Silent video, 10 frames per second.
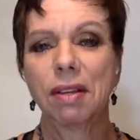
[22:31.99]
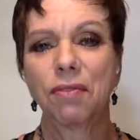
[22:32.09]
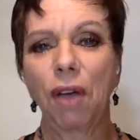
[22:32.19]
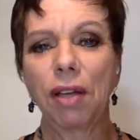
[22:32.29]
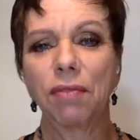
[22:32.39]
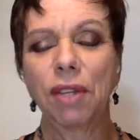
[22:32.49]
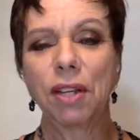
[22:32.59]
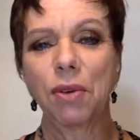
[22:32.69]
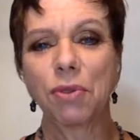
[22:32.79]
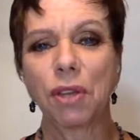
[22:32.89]
find
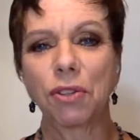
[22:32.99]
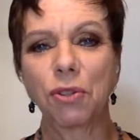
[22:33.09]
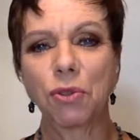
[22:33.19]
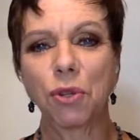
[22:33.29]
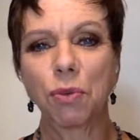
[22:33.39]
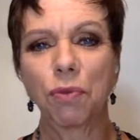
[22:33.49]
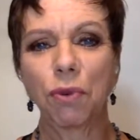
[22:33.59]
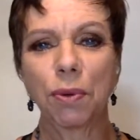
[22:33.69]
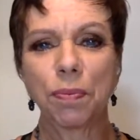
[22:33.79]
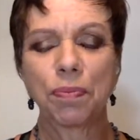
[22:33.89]
videos on YouTube
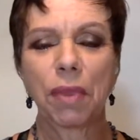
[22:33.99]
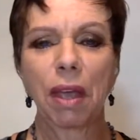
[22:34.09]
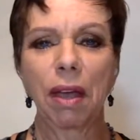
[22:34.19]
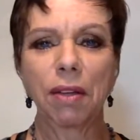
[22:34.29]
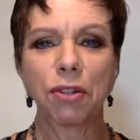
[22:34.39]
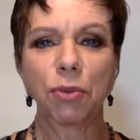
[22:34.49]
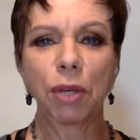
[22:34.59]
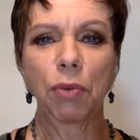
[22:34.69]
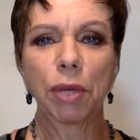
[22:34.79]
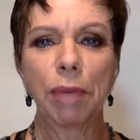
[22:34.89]
for
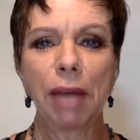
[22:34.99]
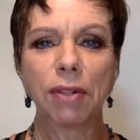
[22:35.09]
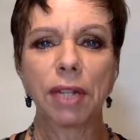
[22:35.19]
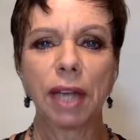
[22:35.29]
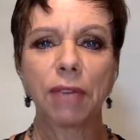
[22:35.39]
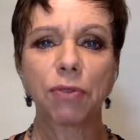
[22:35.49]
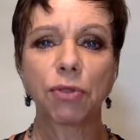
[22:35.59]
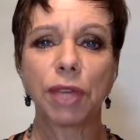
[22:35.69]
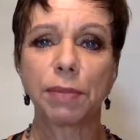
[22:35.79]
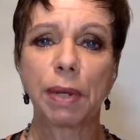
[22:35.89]
doing rebounding exercise.